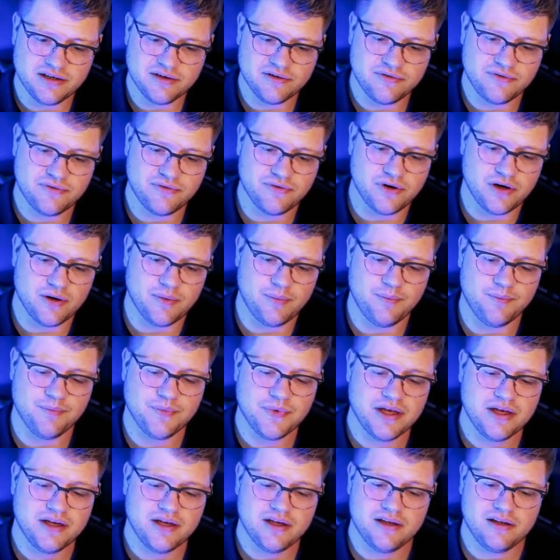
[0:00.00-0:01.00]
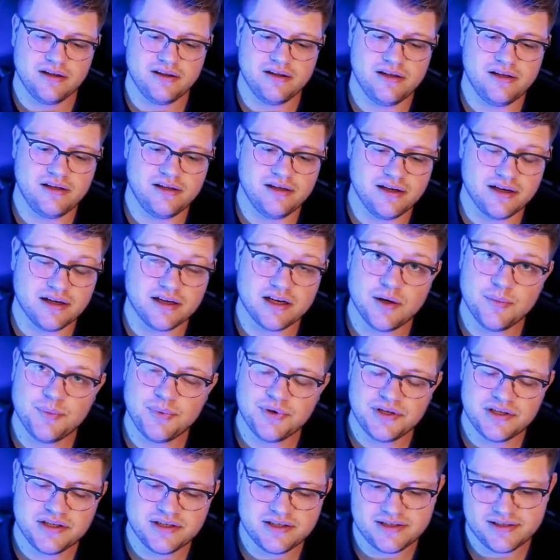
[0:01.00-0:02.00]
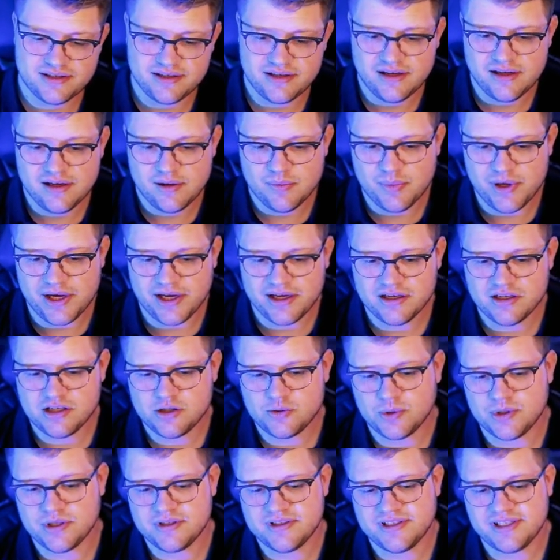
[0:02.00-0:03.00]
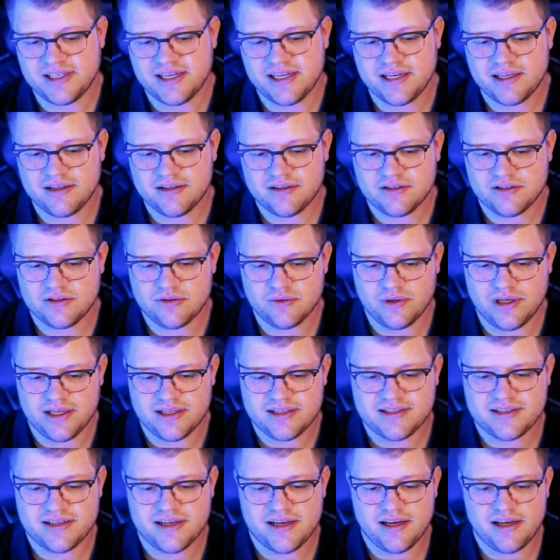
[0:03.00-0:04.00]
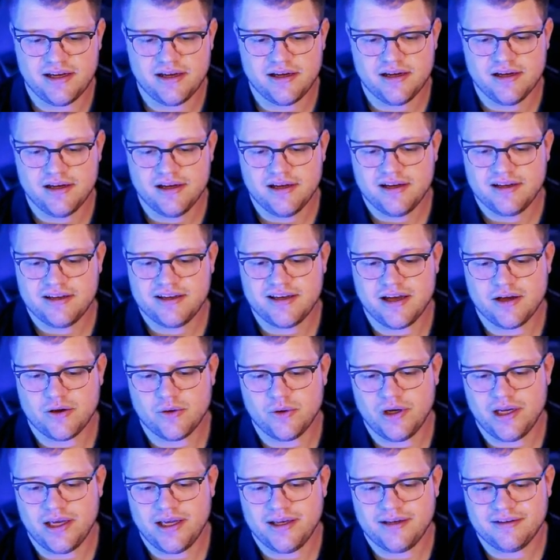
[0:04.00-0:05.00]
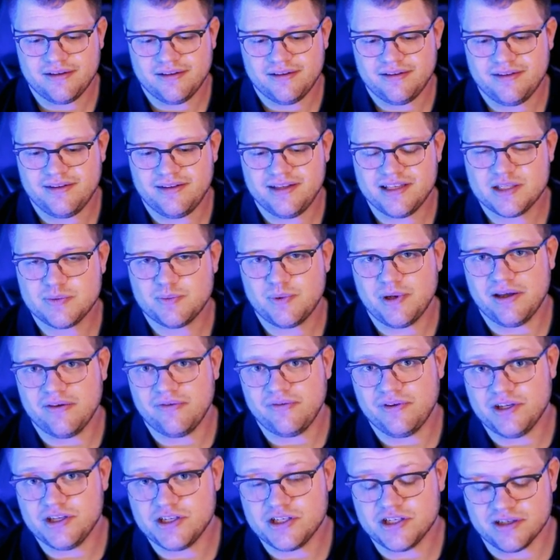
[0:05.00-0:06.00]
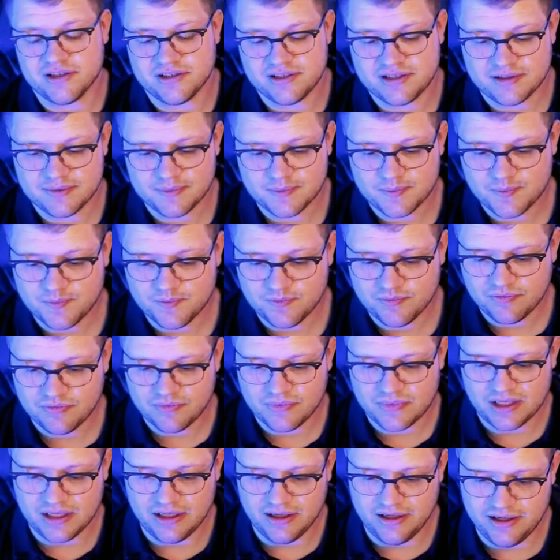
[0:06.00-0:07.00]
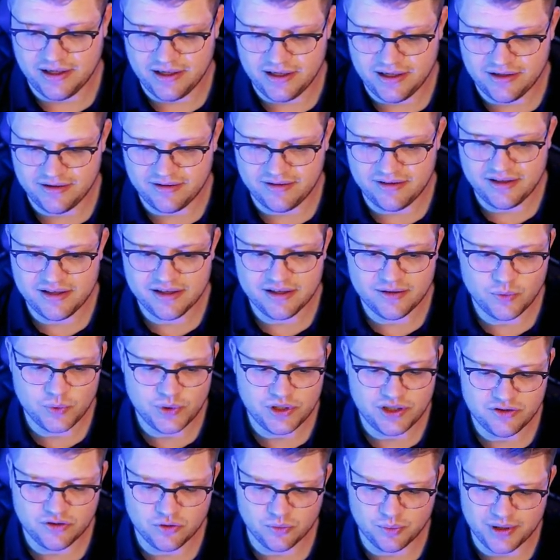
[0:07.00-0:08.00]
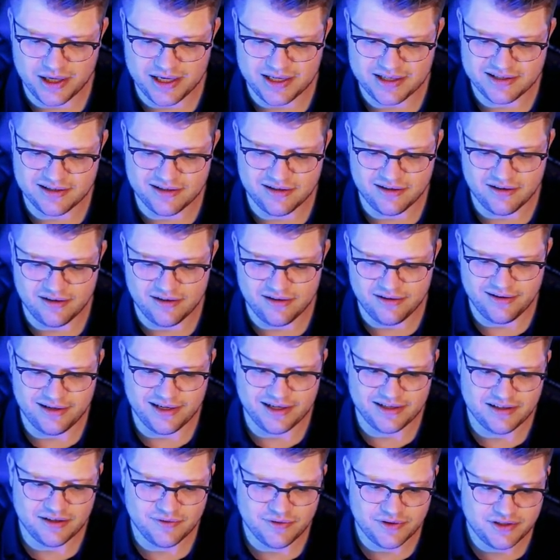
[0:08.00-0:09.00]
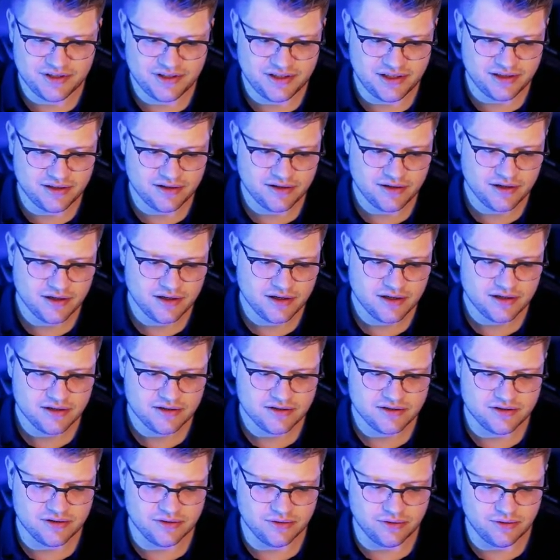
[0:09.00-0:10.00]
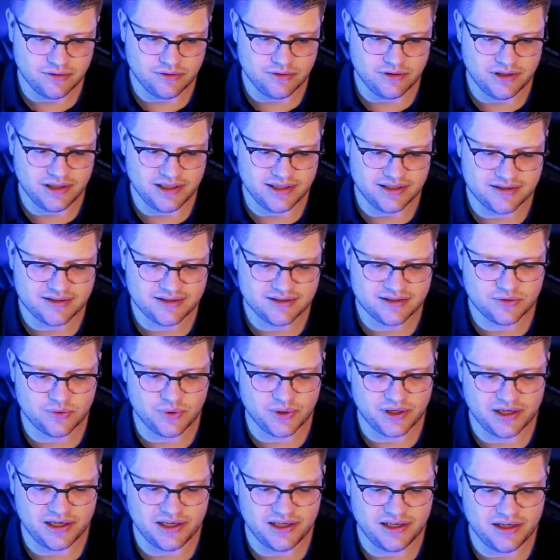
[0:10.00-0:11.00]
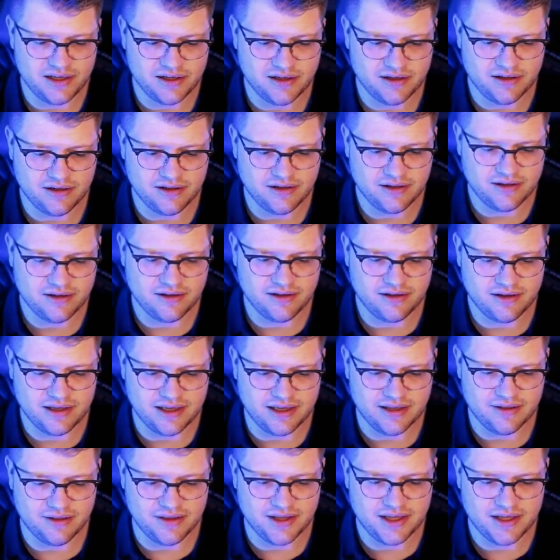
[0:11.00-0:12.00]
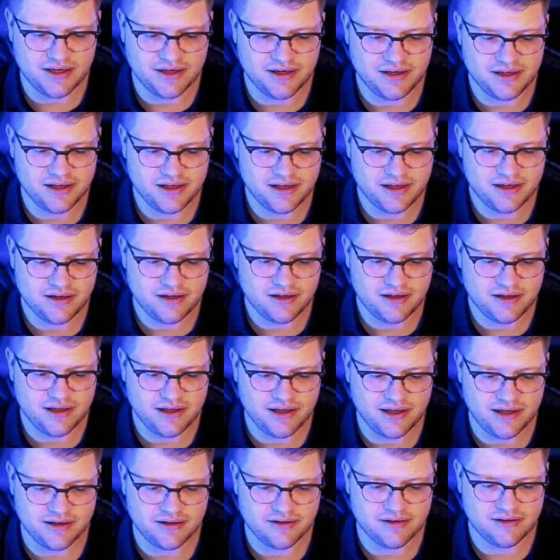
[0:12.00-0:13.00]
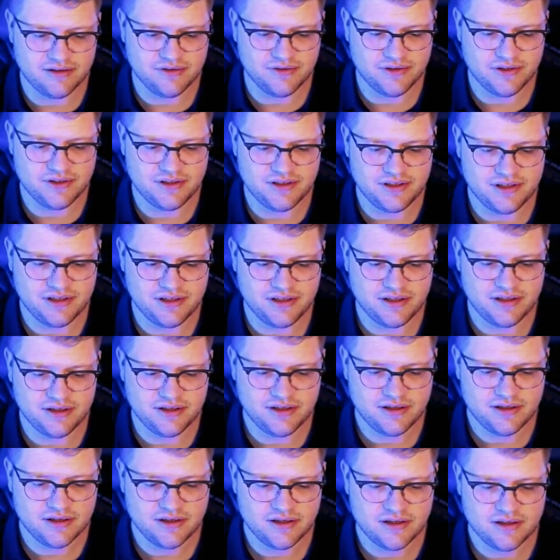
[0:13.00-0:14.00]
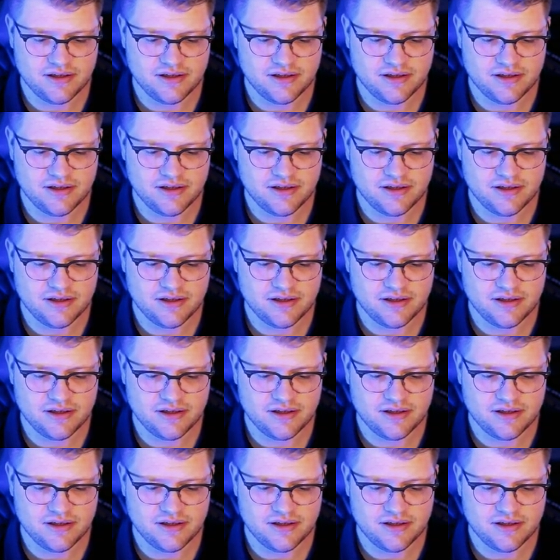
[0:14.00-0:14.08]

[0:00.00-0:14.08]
here from the accompanist package once again. So let's say calculate display features, and here we need to pass in an activity. So let's quickly get that again. Activity